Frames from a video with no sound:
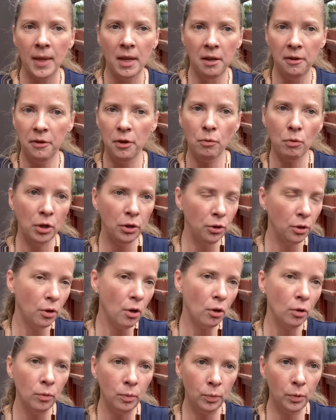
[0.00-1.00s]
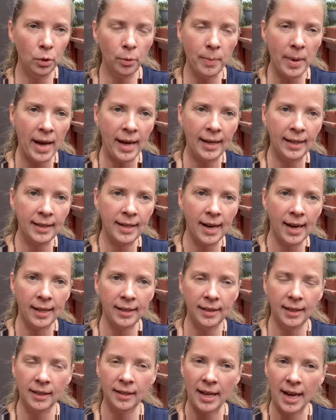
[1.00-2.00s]
If you want to go to bed at
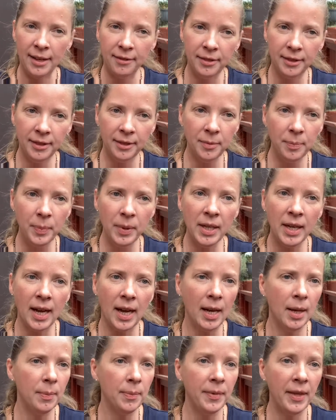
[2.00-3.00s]
11 p.m.,